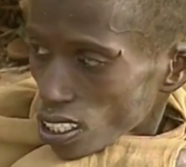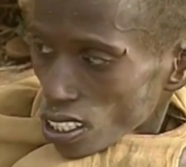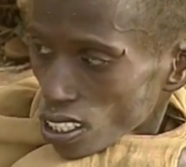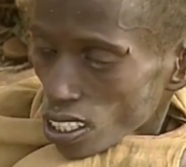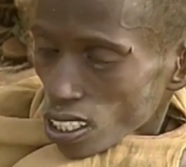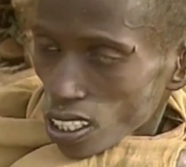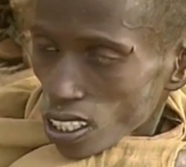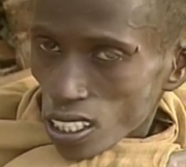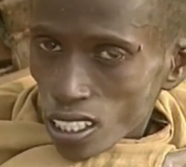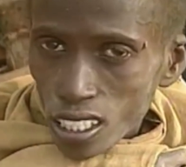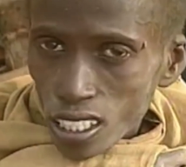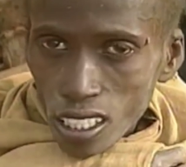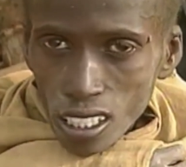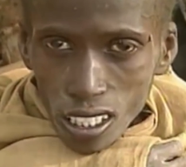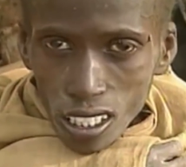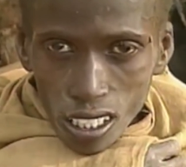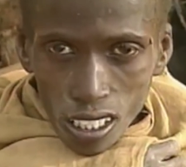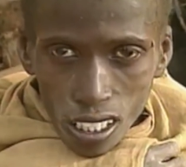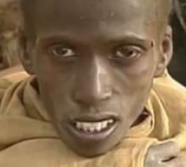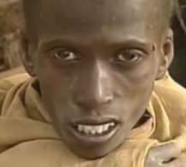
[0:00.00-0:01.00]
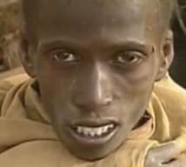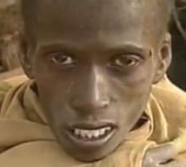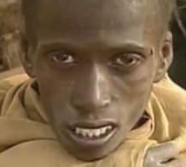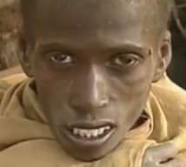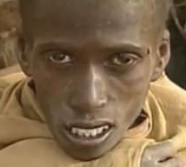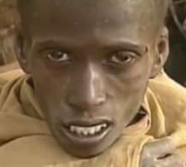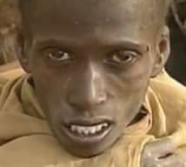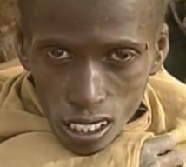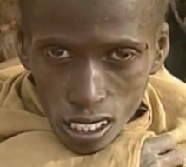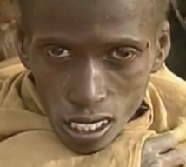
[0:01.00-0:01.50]
to the poor nations.
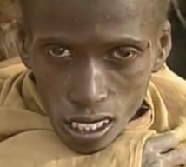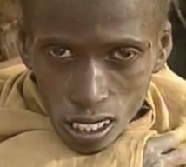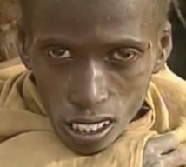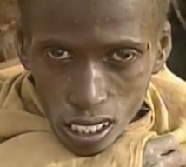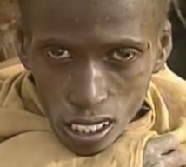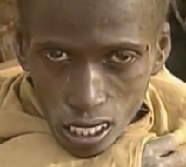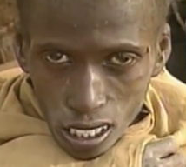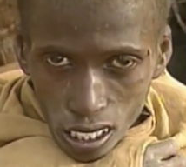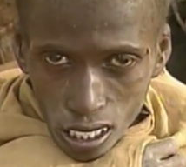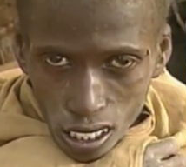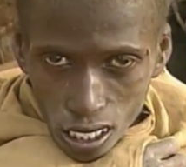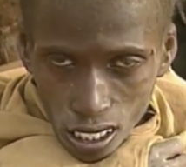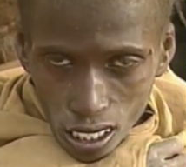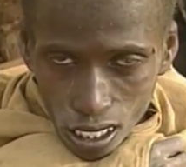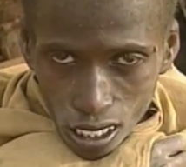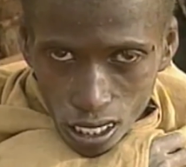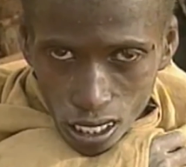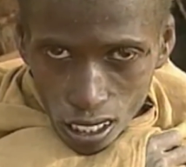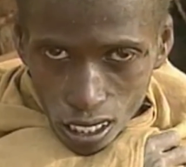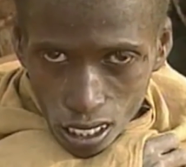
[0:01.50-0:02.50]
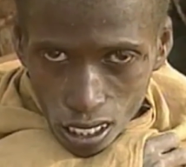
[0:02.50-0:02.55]
The Somali